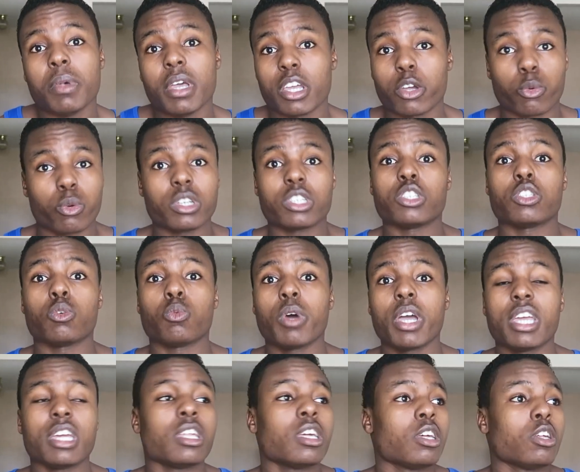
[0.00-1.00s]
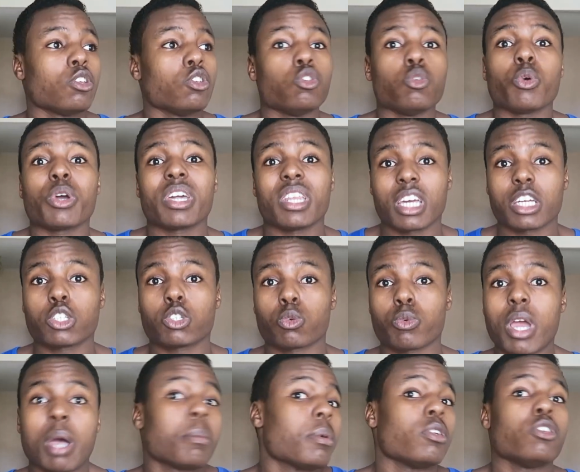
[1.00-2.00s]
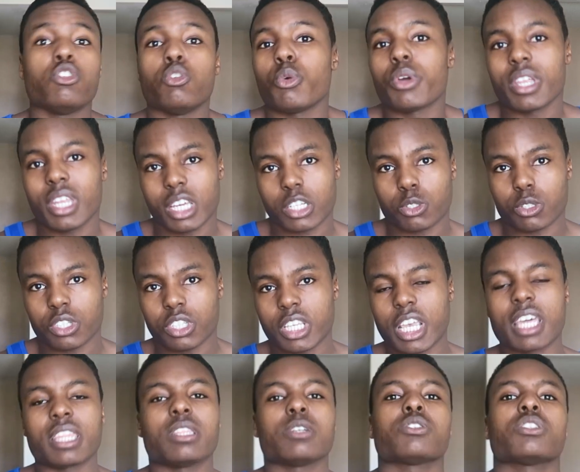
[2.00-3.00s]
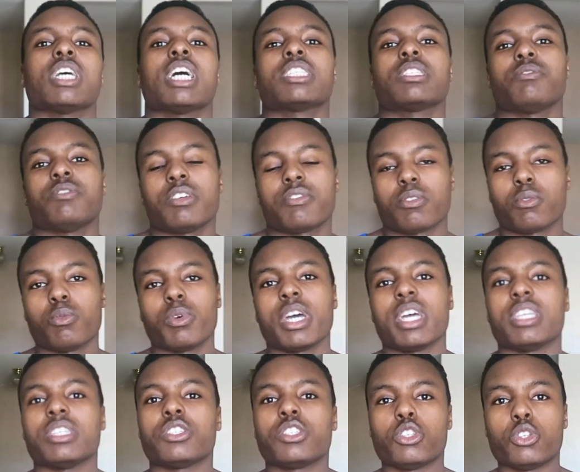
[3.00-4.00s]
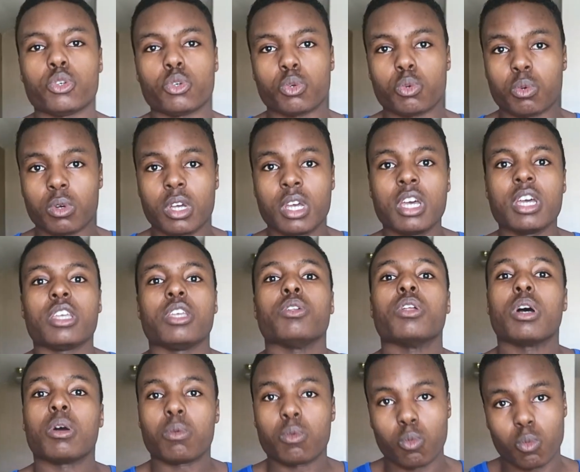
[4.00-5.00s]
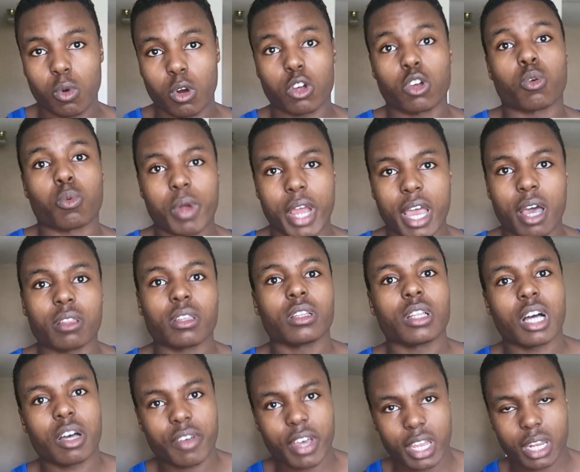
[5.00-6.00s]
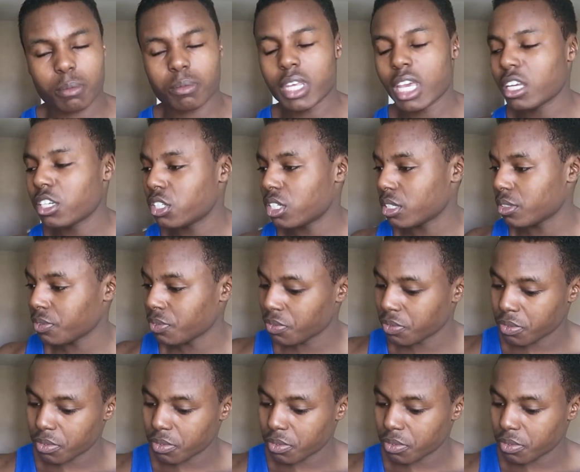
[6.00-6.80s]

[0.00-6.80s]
increasing the weight, doing an extra rep, doing an extra set. There's lots of different ways to, you know, work around the law of adaptation.